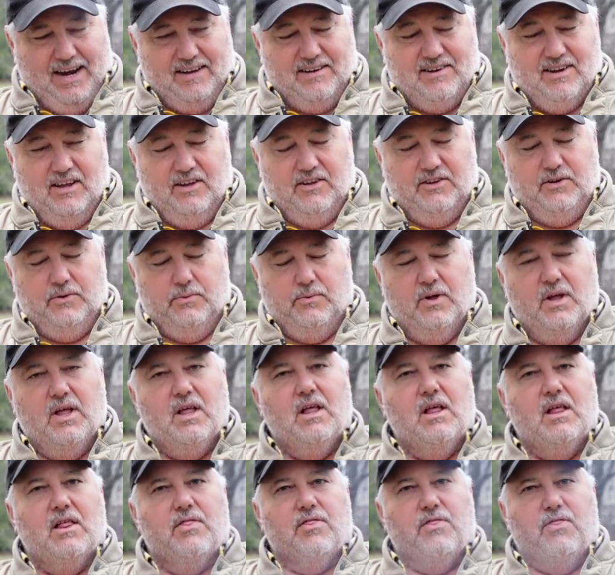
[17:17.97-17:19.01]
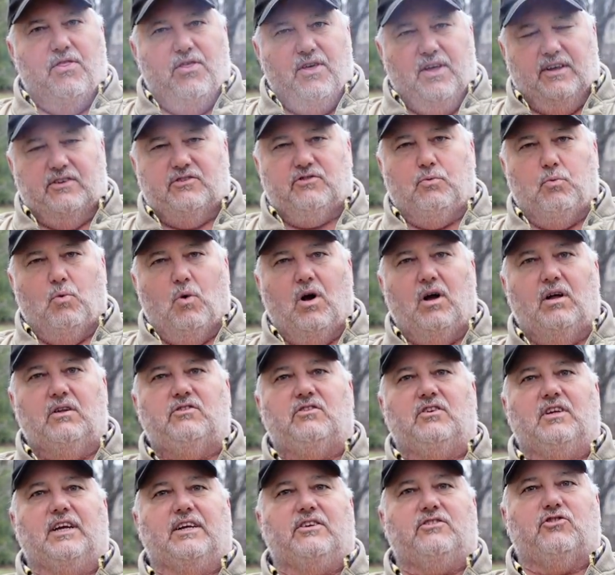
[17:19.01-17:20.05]
to tell you, this
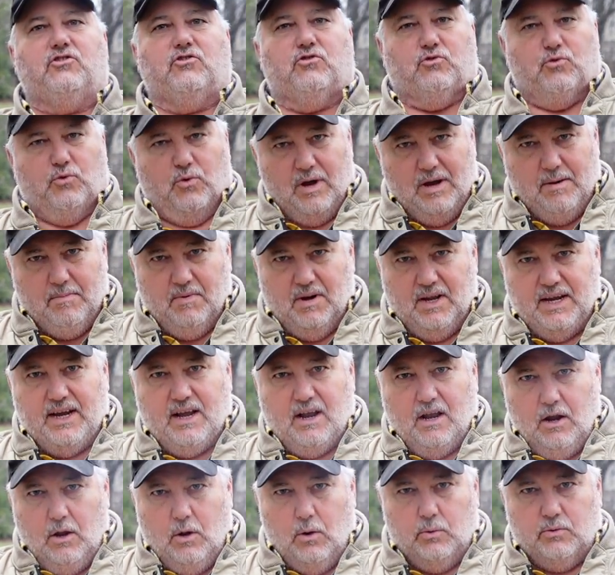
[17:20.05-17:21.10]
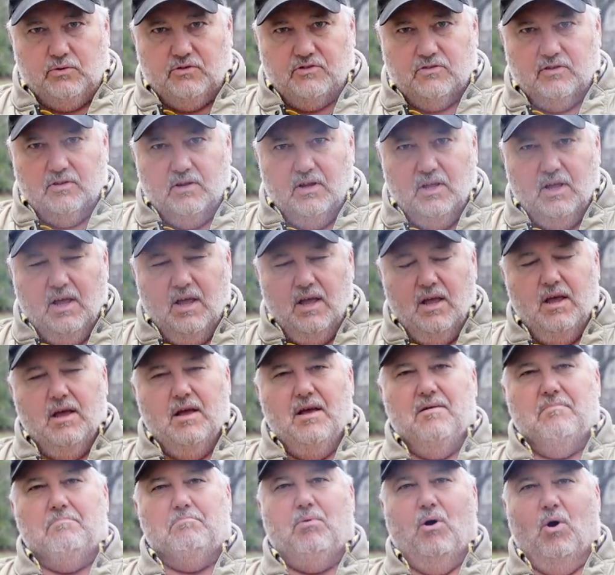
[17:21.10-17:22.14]
was extremely close.
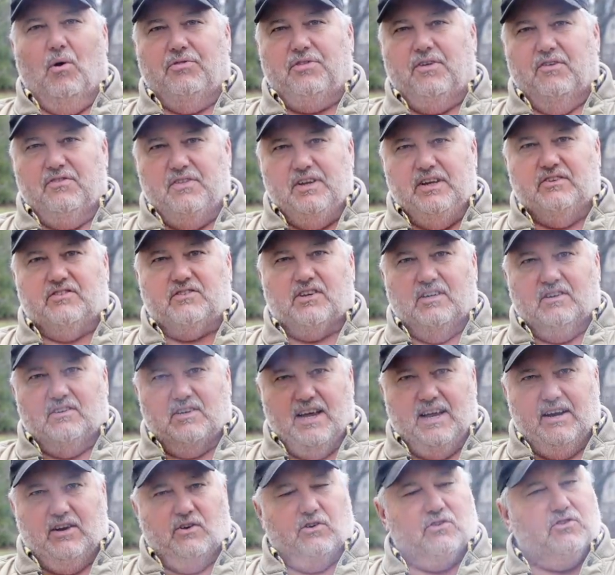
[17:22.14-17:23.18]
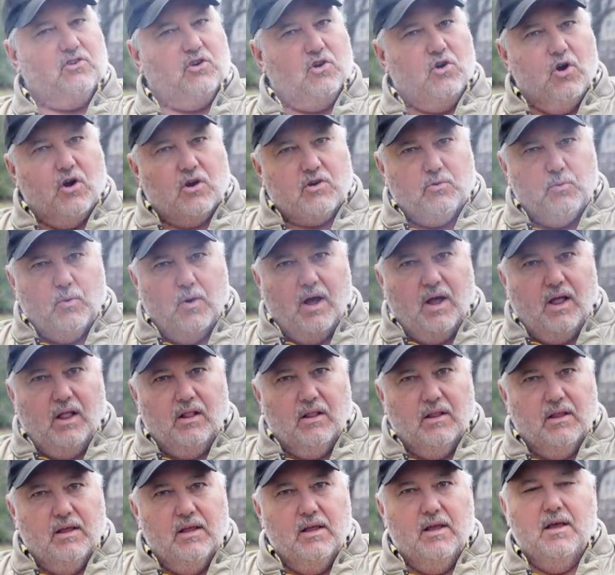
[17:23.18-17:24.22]
Both of these contenders cooked
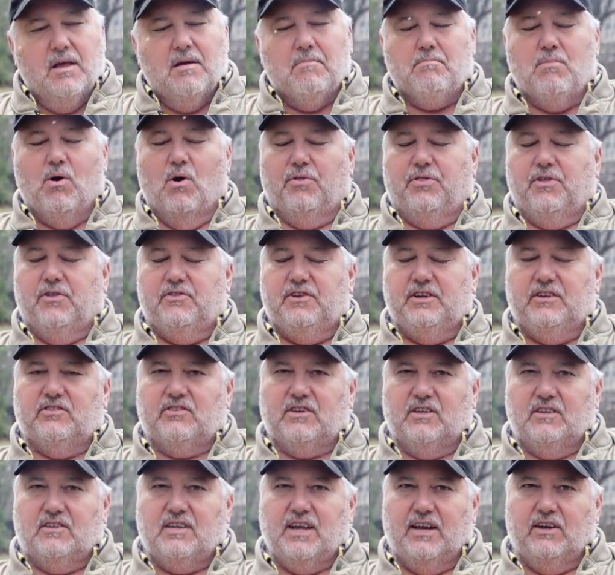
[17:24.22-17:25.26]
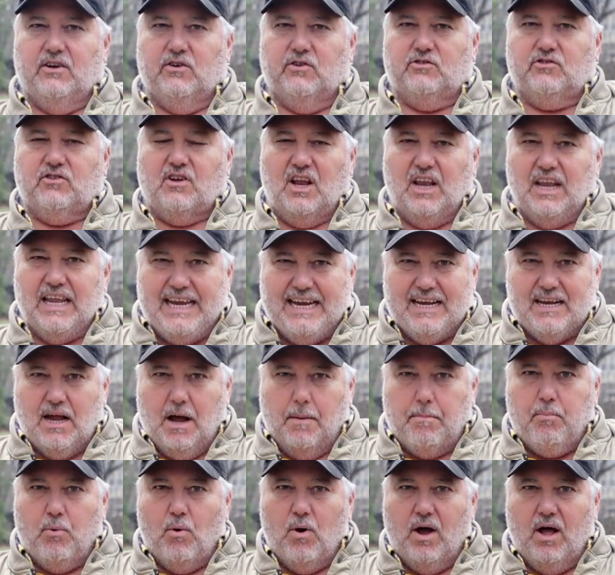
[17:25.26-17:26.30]
well, both of these contenders cleaned
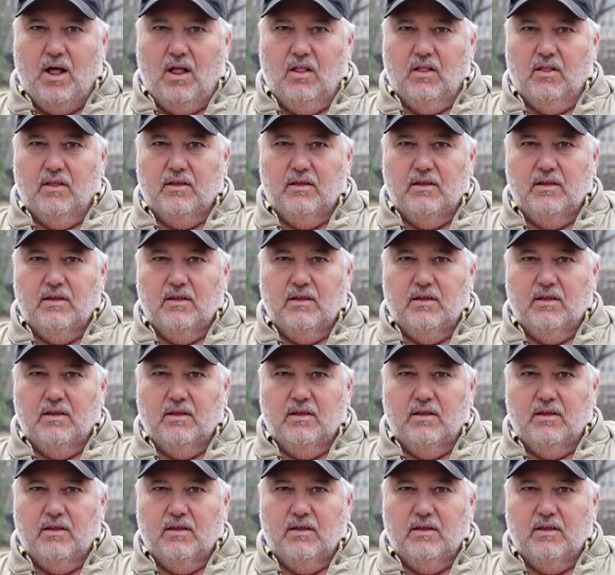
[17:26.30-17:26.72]
up well,